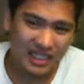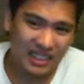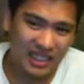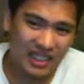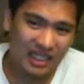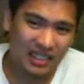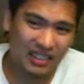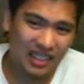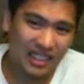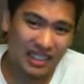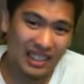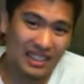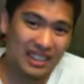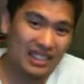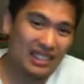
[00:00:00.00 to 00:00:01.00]
So
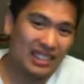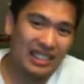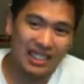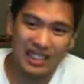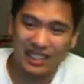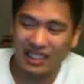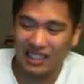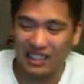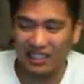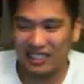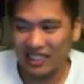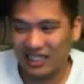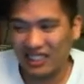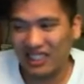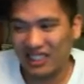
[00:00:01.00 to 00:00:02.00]
I guess, you
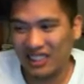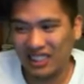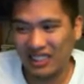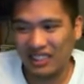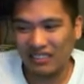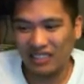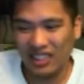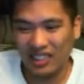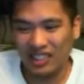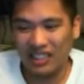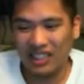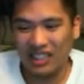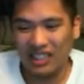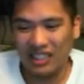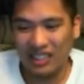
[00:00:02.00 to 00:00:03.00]
know, just the sense of
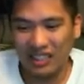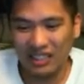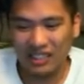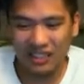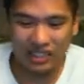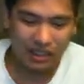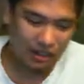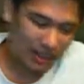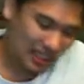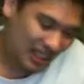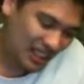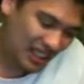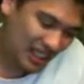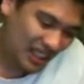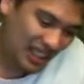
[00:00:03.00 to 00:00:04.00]
like,
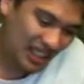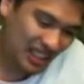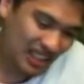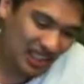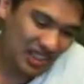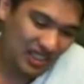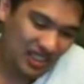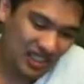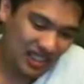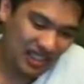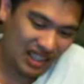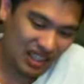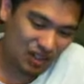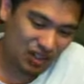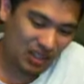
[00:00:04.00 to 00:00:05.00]
Jovan, he didn't do
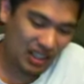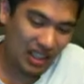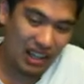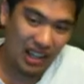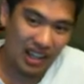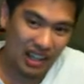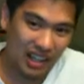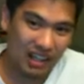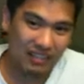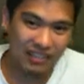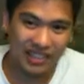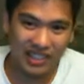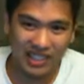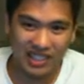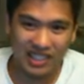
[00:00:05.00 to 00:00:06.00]
like these really
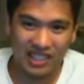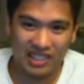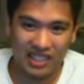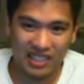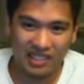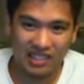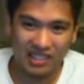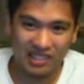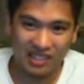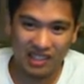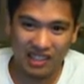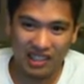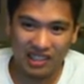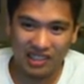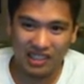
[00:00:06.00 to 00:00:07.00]
obvious,
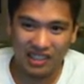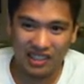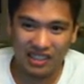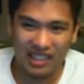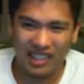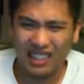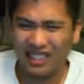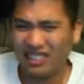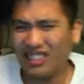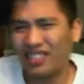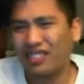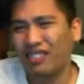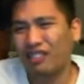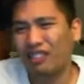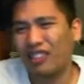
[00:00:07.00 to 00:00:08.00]
like, I don't
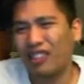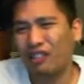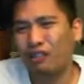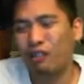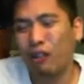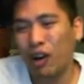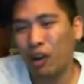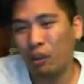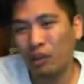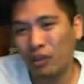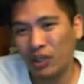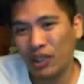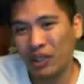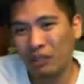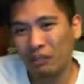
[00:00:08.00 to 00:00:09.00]
know if he really
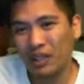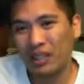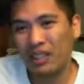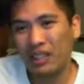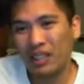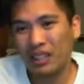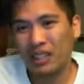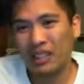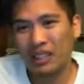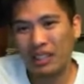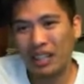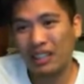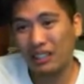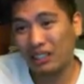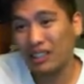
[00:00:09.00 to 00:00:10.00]
wobbled him.
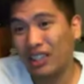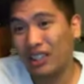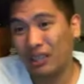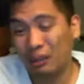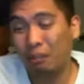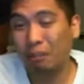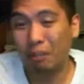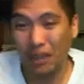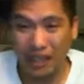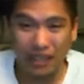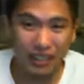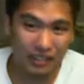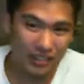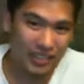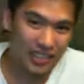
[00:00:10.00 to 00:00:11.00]
I he got the
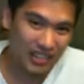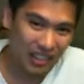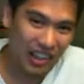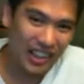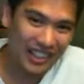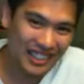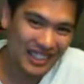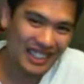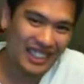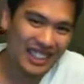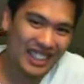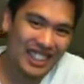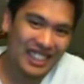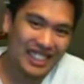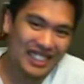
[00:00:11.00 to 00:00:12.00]
better of the
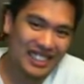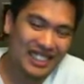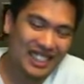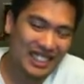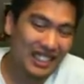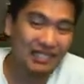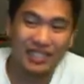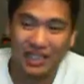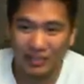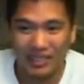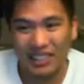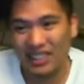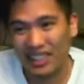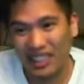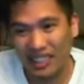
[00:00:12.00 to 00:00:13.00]
strikes in the second. I'm talking
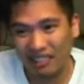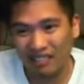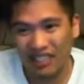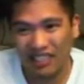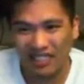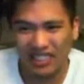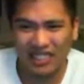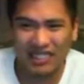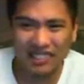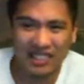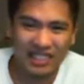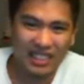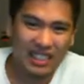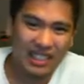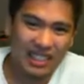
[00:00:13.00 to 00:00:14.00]
about the second round here.
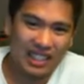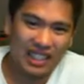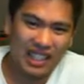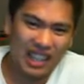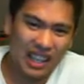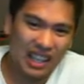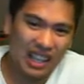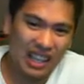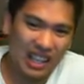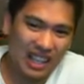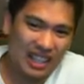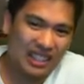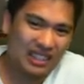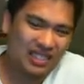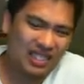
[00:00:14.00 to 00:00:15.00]

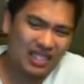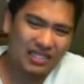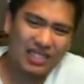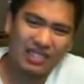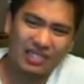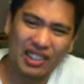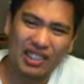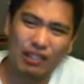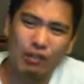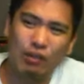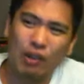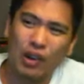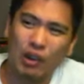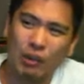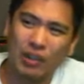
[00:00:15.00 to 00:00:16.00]
I don't know if he really
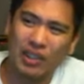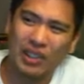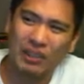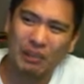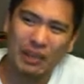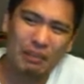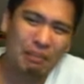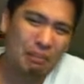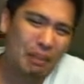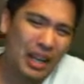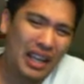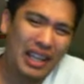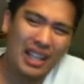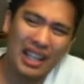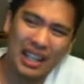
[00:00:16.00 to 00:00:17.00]
wobbled him. He
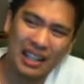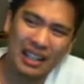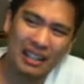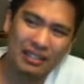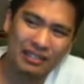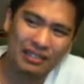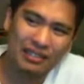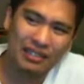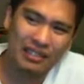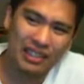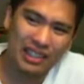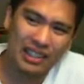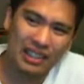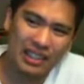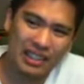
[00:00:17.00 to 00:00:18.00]
may have.
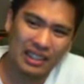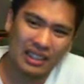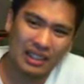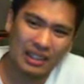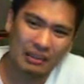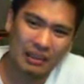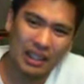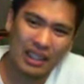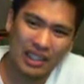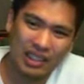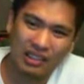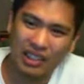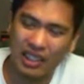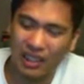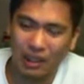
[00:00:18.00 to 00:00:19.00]
I
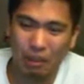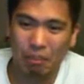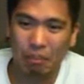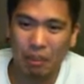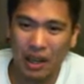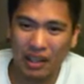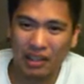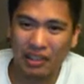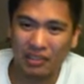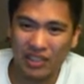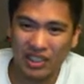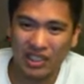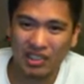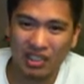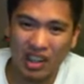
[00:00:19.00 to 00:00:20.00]
know he got the better of
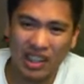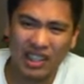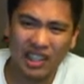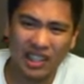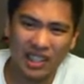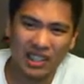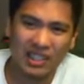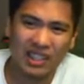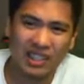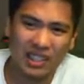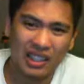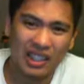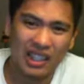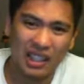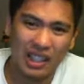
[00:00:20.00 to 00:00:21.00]
the striking,
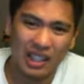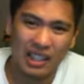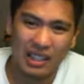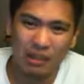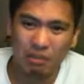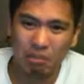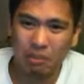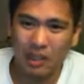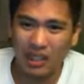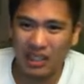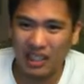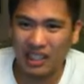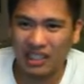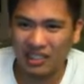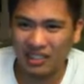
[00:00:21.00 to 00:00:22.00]

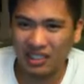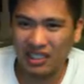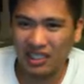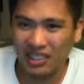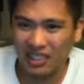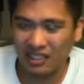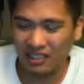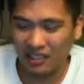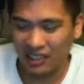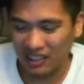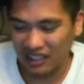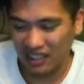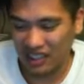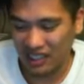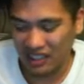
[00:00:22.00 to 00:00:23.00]
but I don't think it
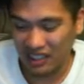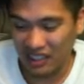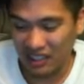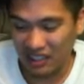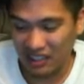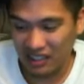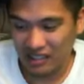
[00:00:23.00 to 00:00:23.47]
was like,